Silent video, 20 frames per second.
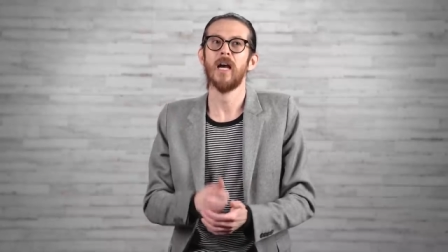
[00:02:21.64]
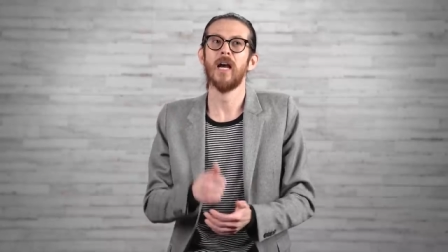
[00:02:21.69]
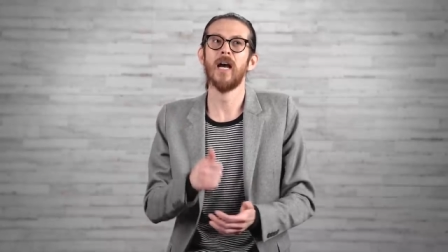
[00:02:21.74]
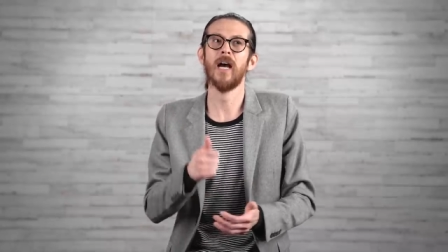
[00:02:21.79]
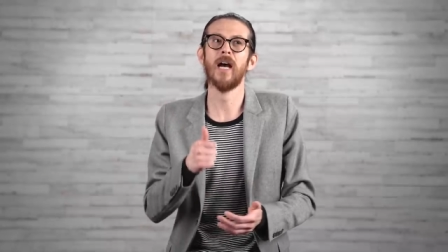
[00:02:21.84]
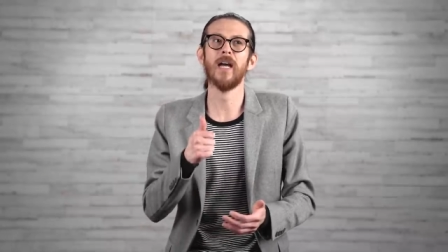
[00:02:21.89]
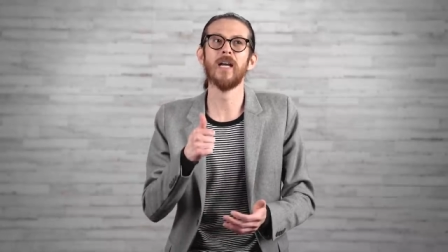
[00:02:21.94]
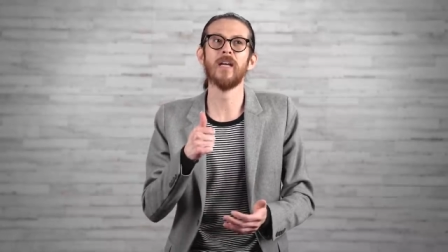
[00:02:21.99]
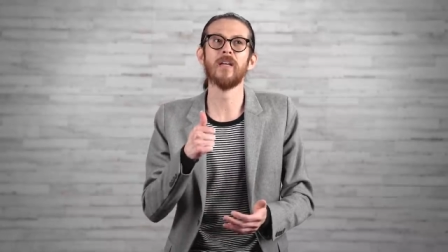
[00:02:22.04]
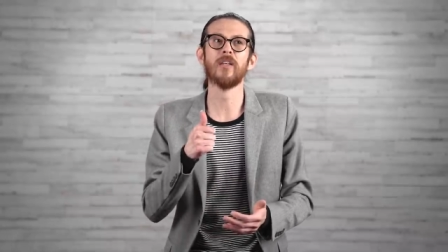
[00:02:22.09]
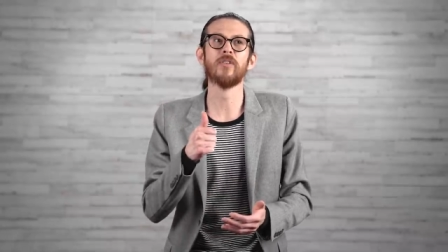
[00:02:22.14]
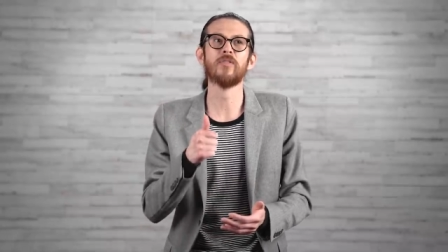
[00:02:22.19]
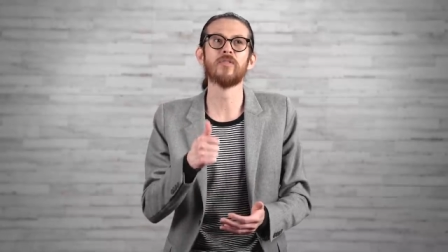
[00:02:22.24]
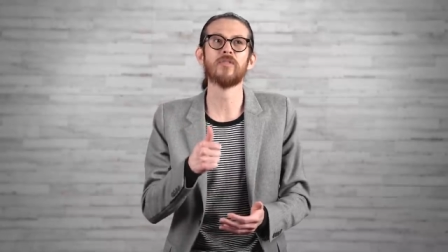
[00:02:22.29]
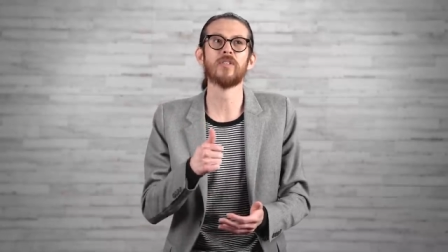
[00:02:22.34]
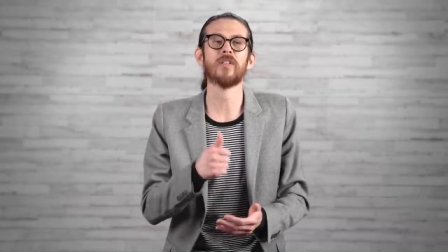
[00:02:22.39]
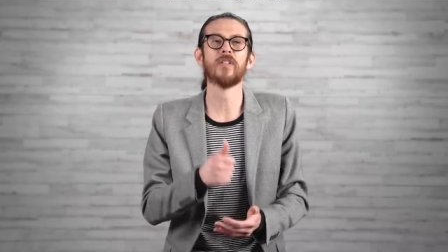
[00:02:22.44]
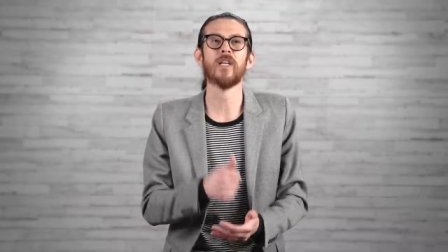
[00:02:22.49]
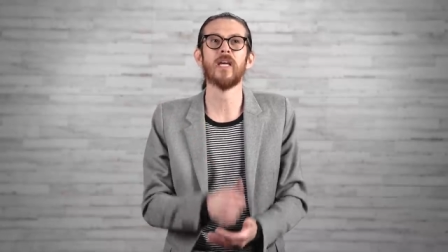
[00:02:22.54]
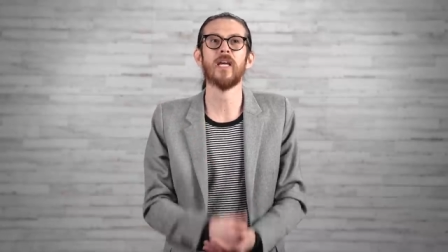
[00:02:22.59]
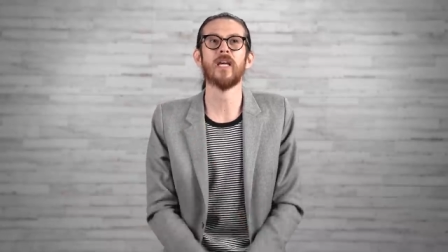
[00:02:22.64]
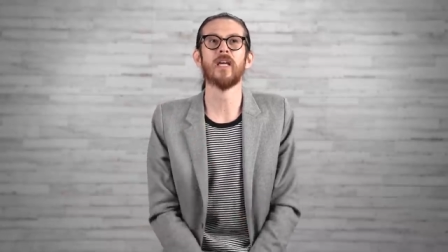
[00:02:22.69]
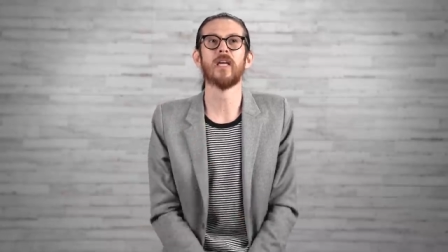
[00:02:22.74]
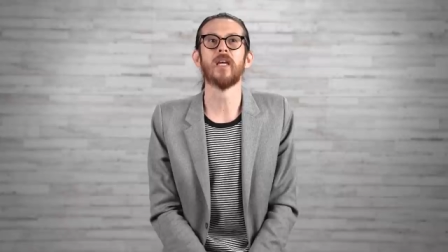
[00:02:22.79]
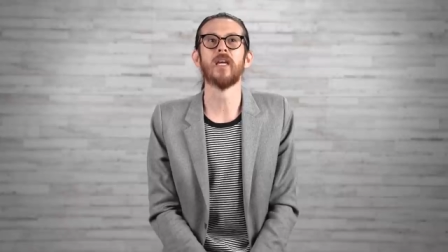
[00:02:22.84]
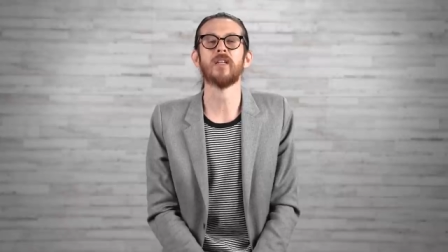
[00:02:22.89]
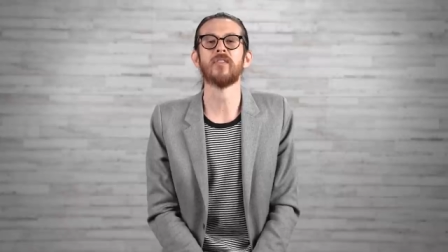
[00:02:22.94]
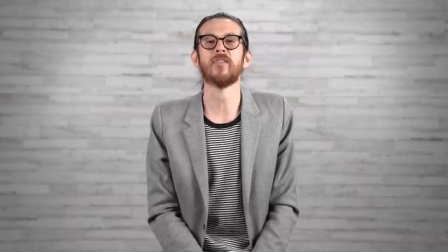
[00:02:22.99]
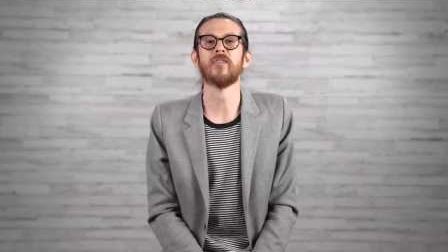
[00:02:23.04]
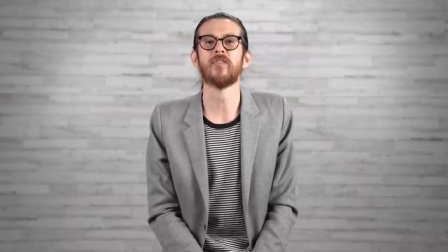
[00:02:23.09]
I used to take
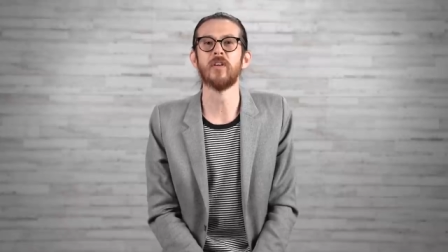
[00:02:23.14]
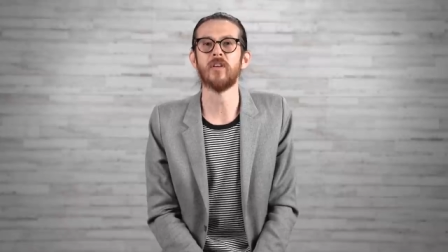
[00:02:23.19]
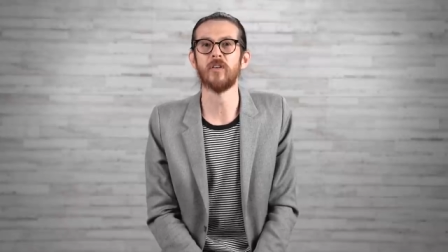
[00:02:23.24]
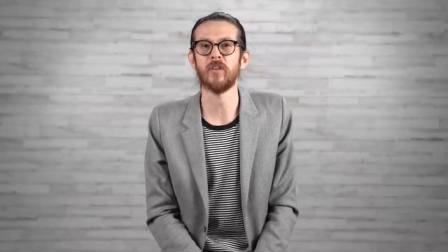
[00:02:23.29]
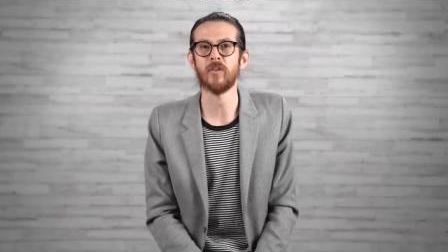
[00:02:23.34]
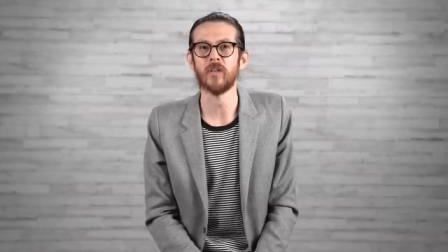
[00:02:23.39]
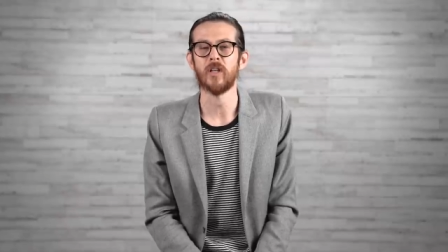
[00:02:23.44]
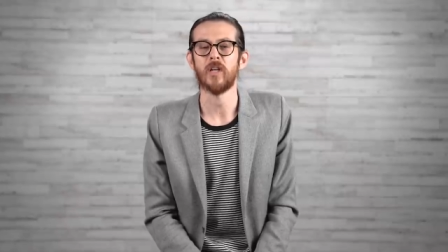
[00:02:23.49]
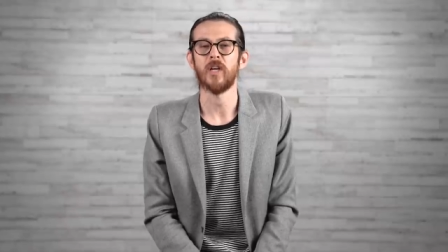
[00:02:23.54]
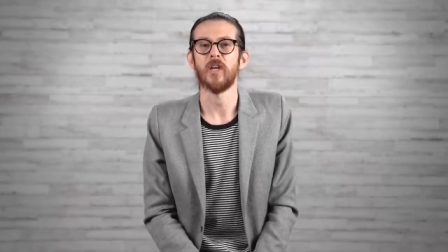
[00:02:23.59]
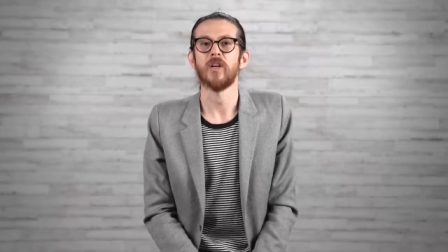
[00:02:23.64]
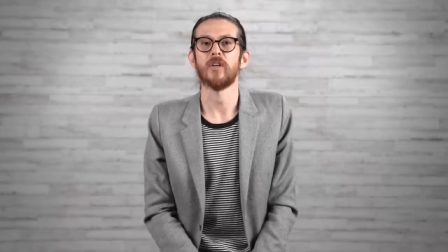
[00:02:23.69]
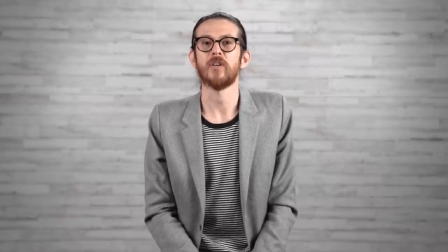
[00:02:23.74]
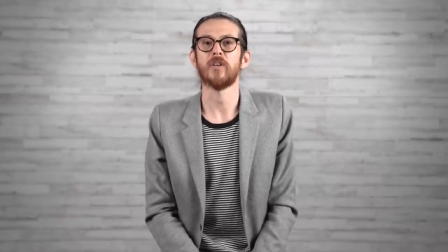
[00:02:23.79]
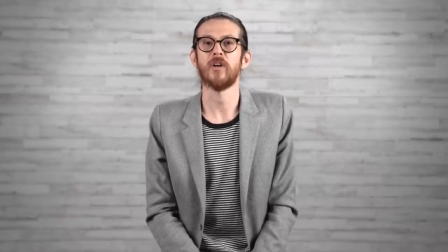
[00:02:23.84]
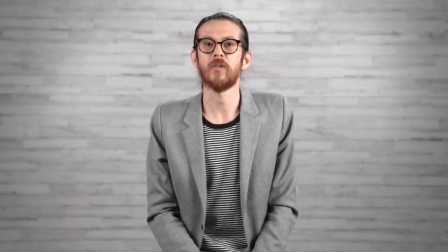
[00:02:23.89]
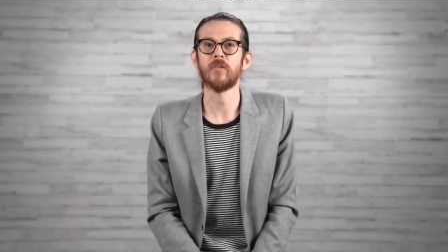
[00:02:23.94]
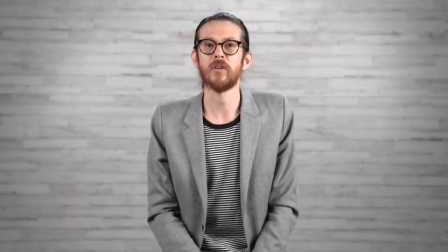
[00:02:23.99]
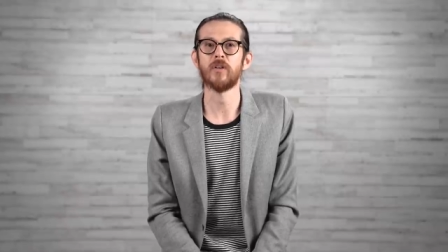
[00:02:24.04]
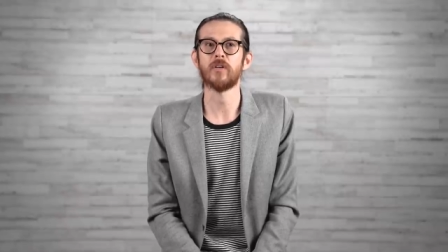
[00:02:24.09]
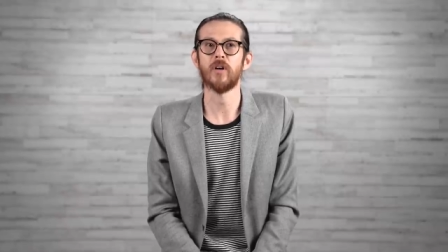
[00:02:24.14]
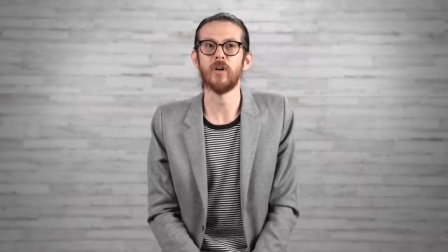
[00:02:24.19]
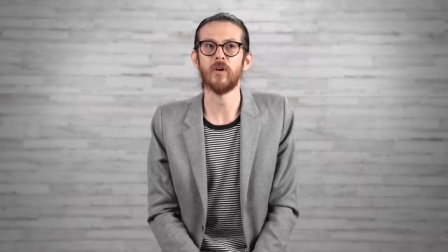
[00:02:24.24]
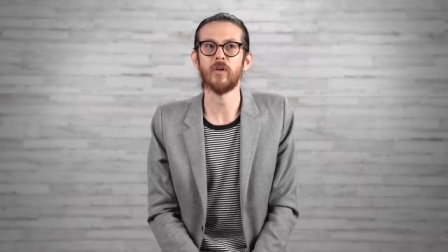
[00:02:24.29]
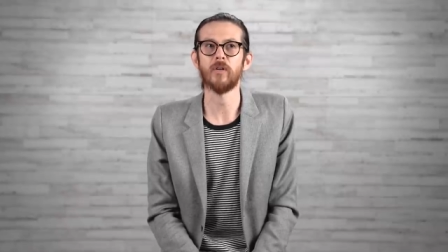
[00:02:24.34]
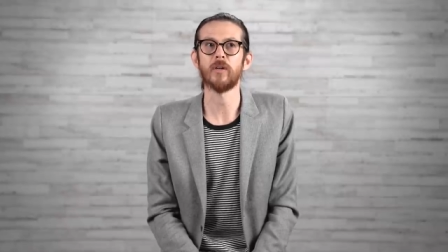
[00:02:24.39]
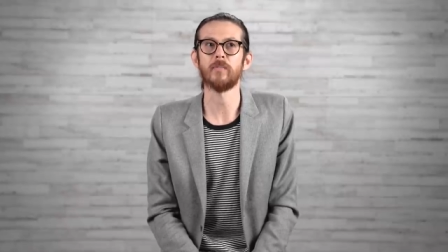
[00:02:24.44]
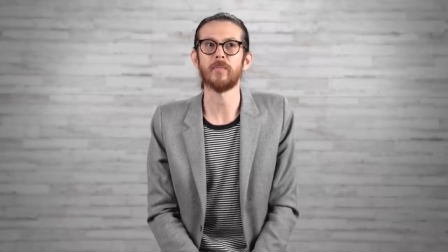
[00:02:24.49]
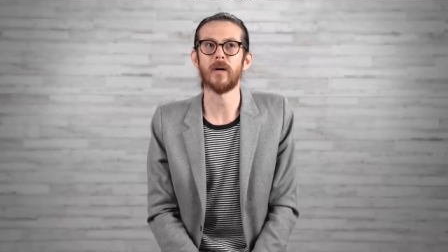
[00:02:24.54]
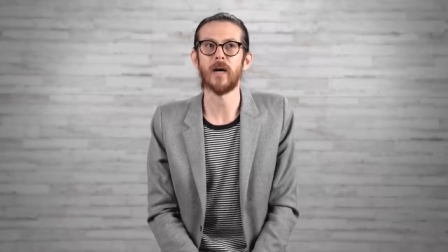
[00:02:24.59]
and steal
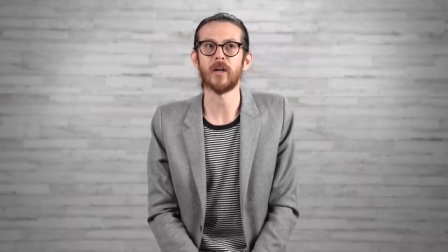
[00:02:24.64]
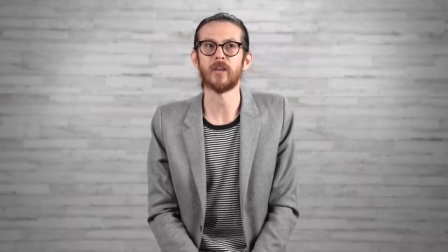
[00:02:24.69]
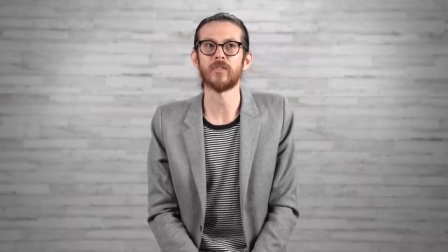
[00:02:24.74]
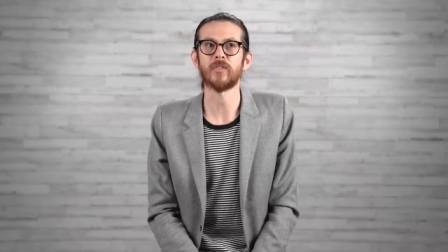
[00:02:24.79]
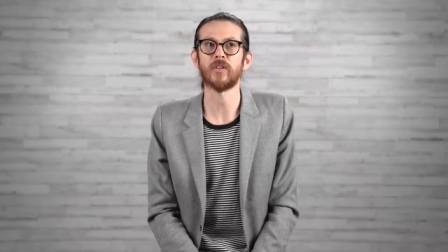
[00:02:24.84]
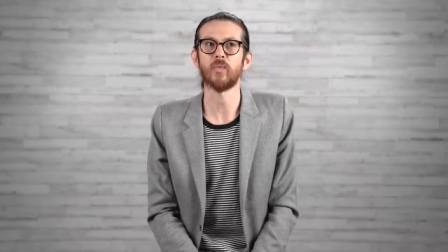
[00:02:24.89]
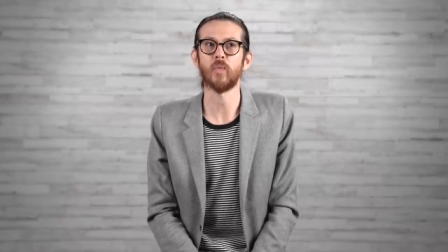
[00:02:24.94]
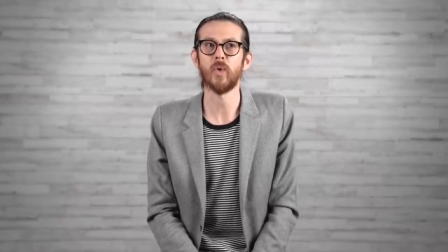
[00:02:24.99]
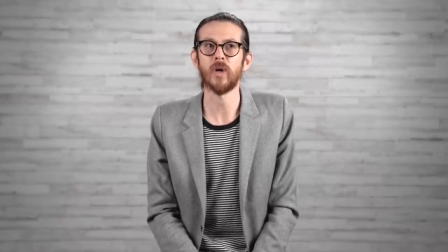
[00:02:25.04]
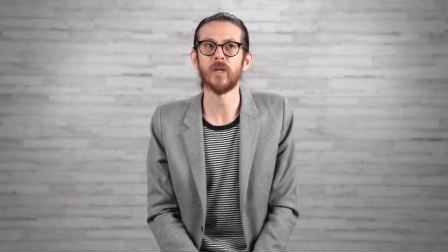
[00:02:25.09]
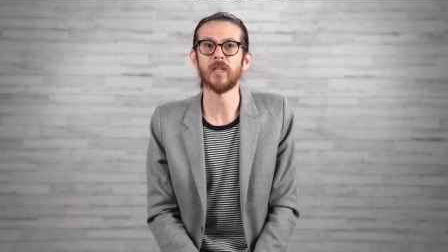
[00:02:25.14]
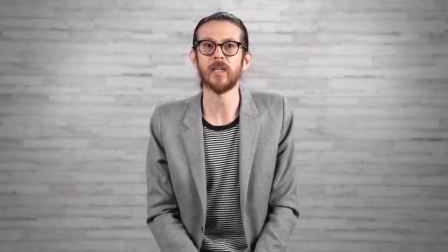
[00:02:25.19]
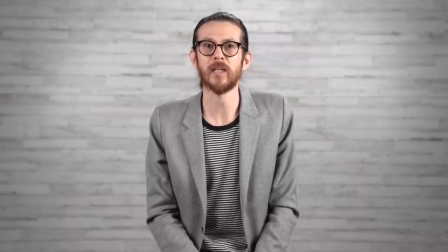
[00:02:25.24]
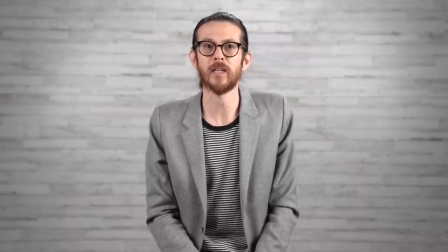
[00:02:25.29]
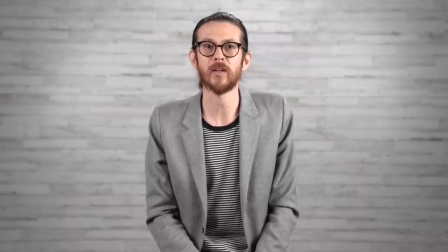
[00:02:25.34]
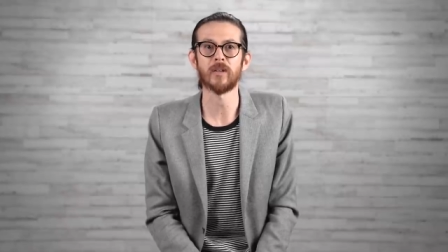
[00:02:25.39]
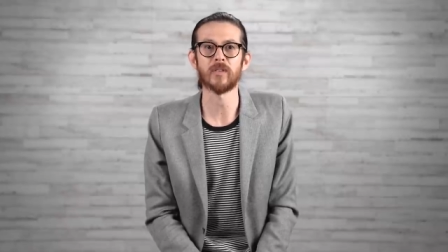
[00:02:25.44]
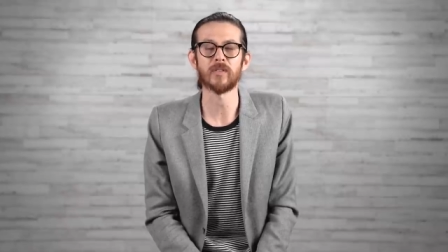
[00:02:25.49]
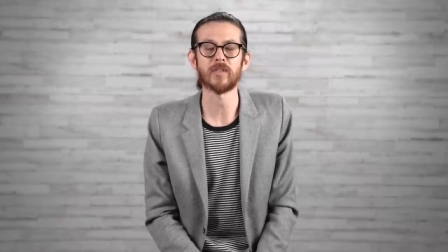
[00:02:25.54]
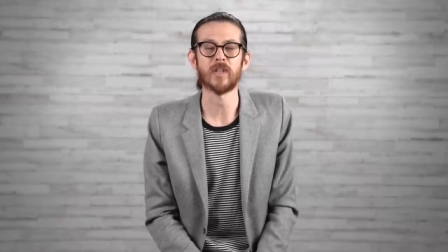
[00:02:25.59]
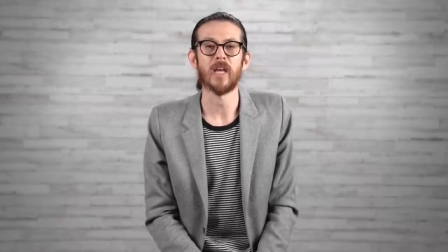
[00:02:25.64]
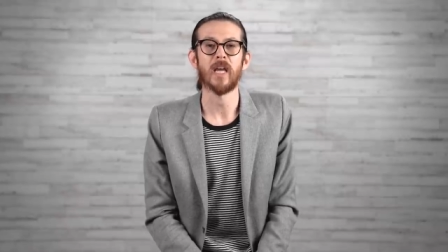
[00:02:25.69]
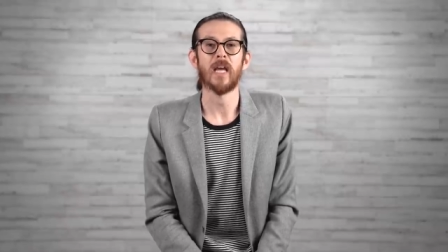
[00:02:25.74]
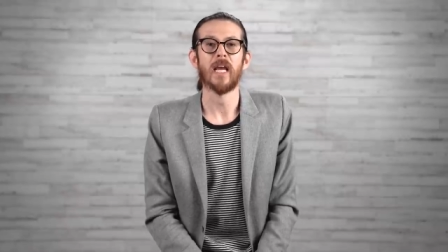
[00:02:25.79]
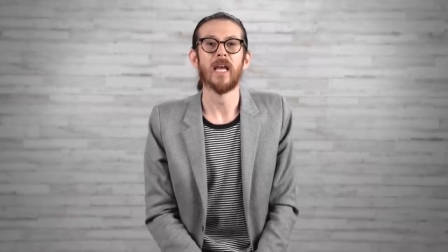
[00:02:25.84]
Coca-Cola bottles, like 1-liters,